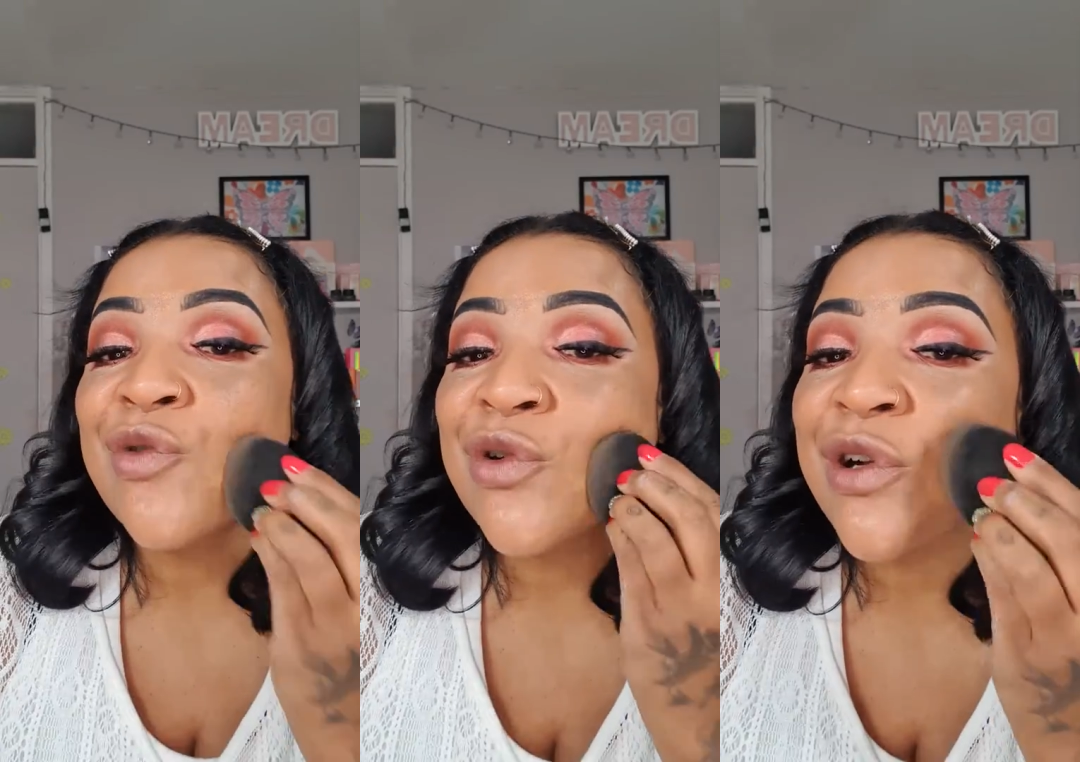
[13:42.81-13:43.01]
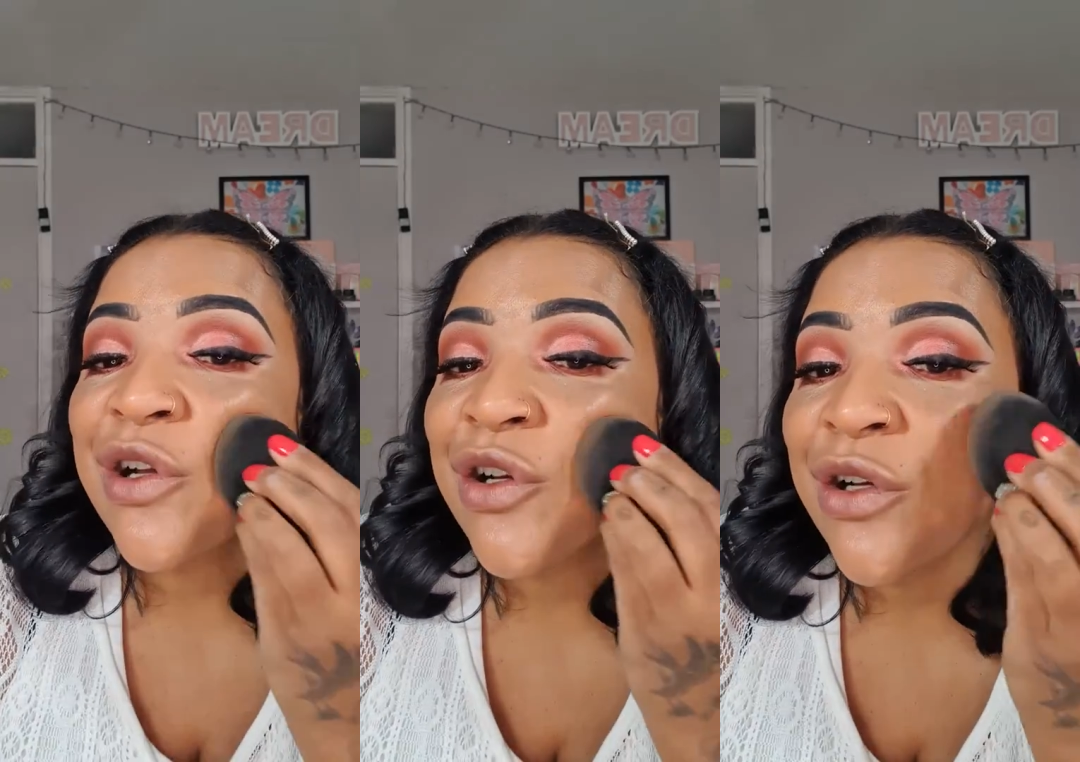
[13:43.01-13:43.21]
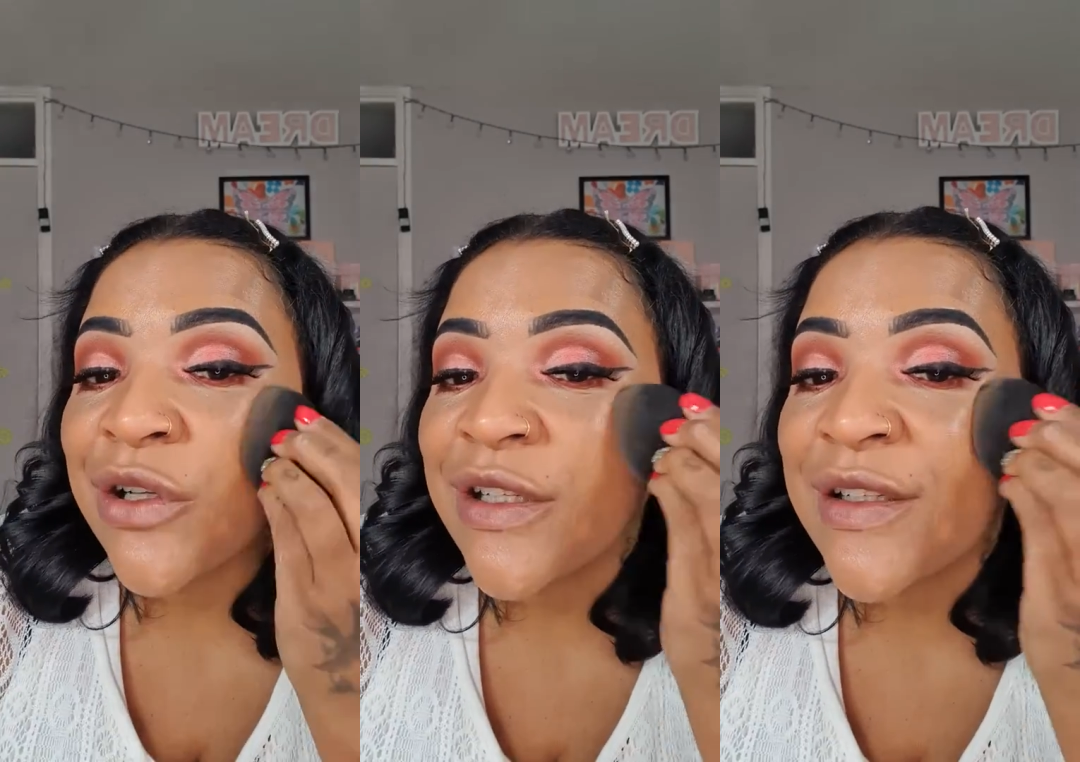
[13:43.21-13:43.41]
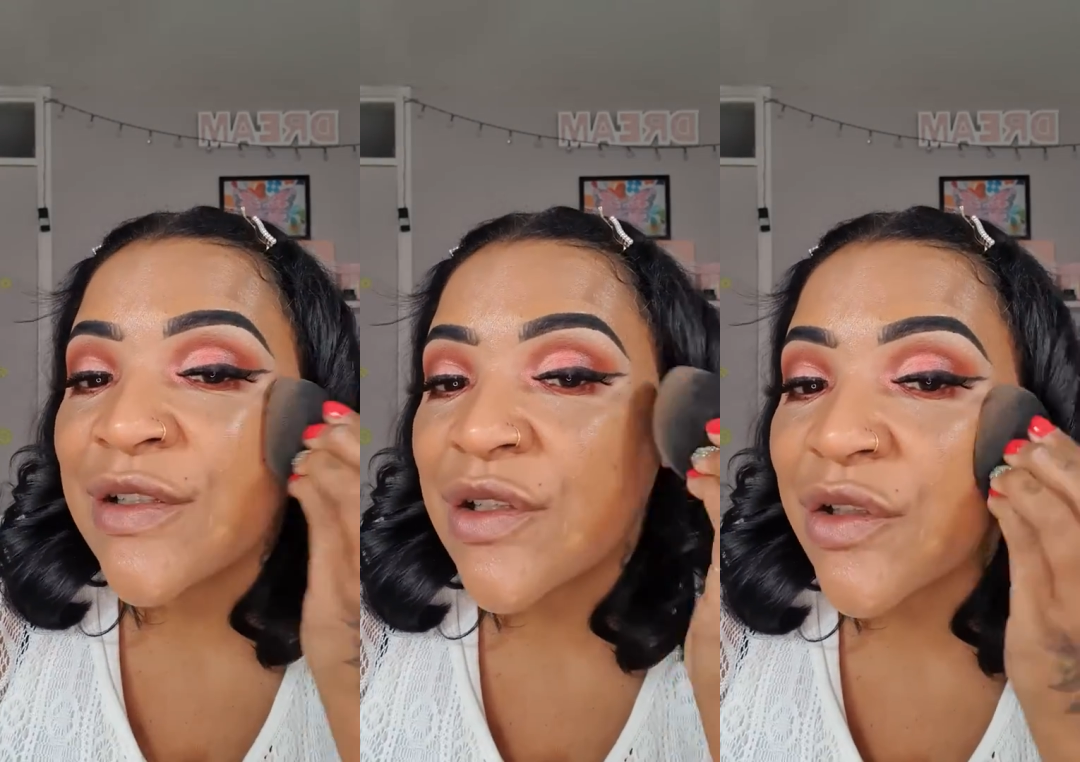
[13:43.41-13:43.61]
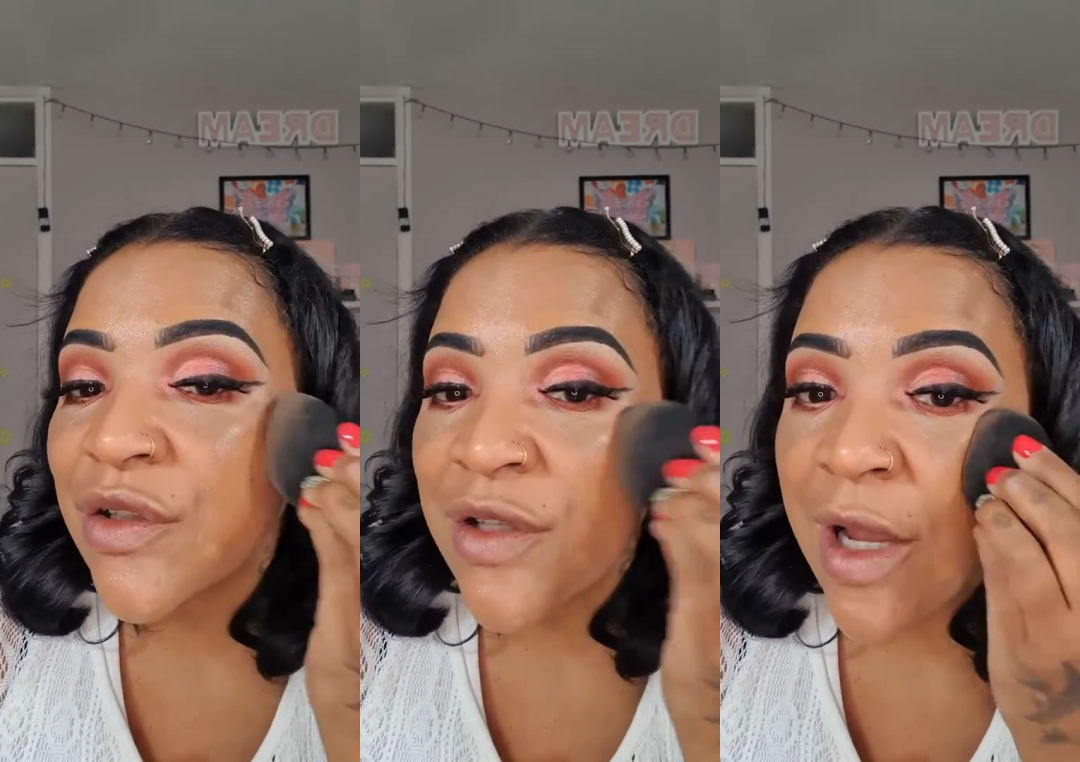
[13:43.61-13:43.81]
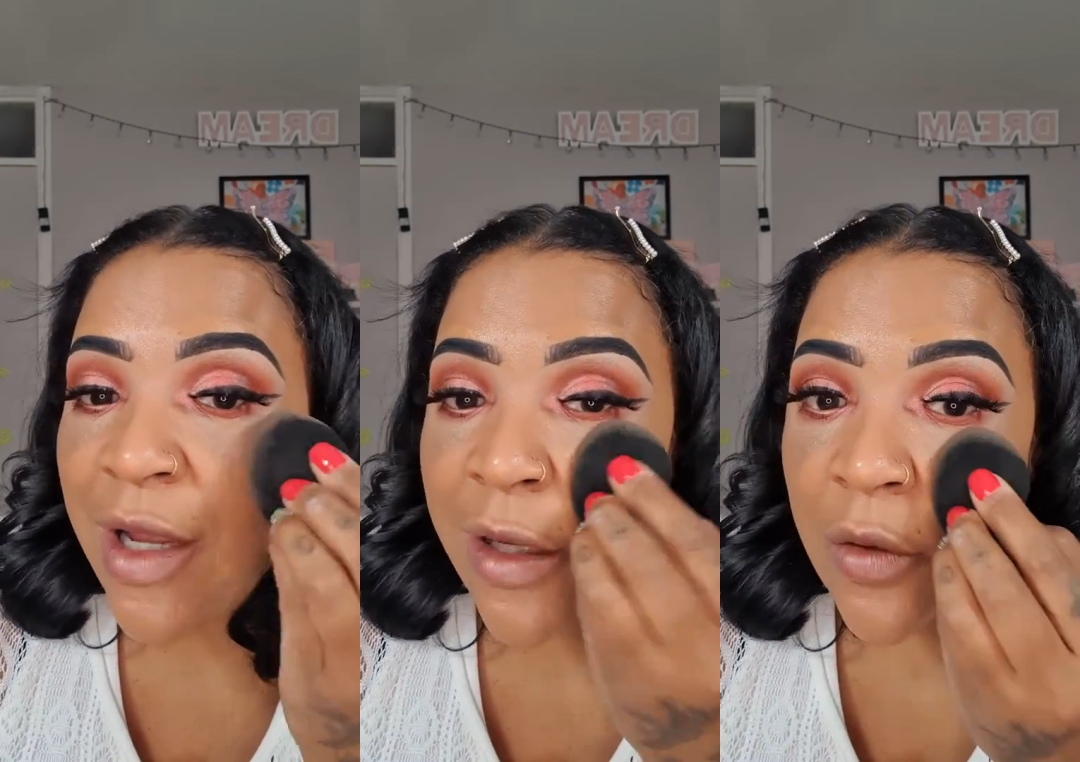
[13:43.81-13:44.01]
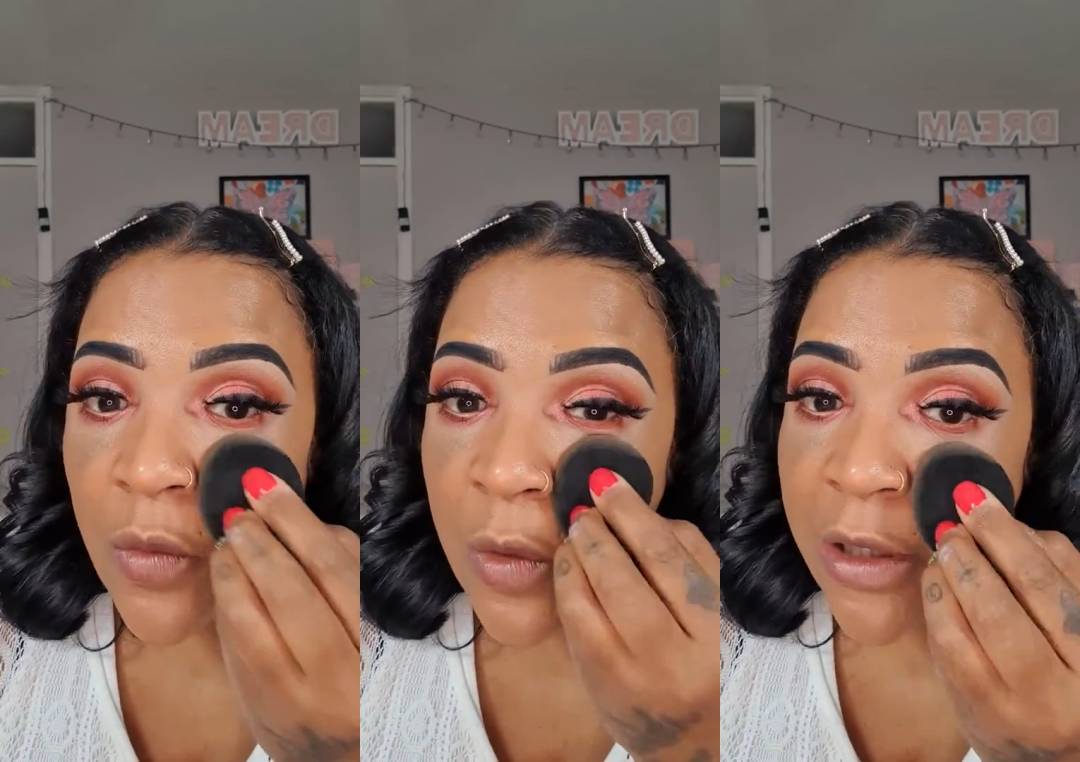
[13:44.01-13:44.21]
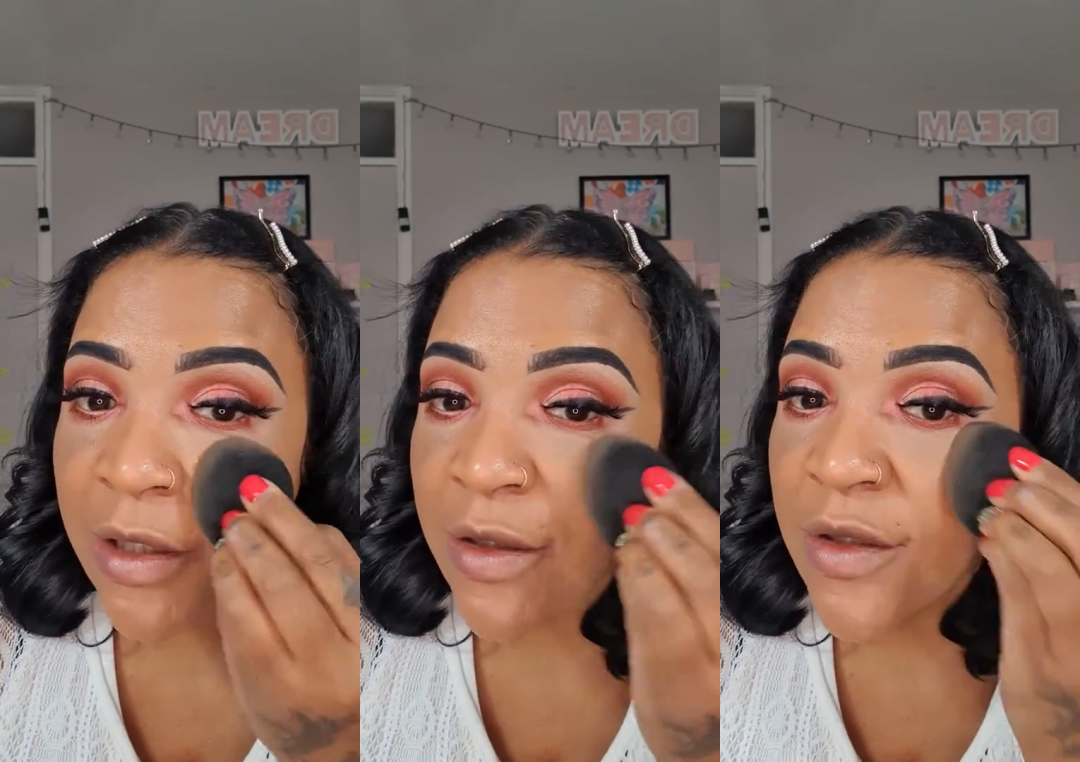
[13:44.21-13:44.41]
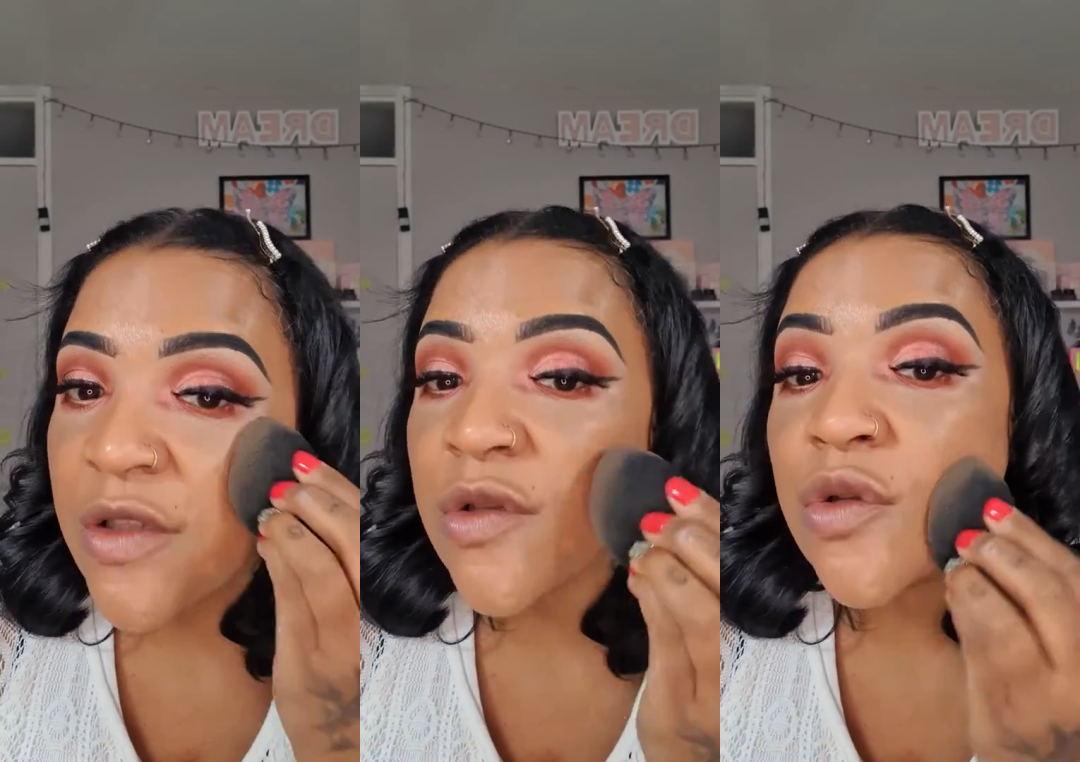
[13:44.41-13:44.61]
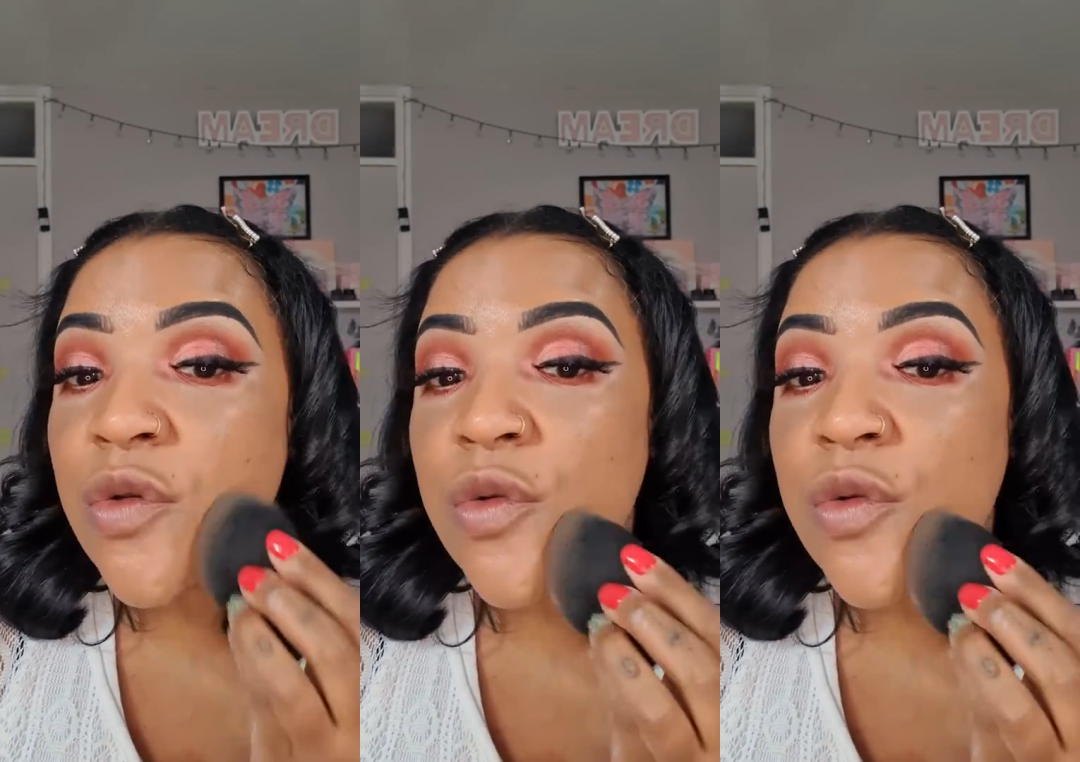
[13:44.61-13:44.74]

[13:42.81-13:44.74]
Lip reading: guys, because I hate waste.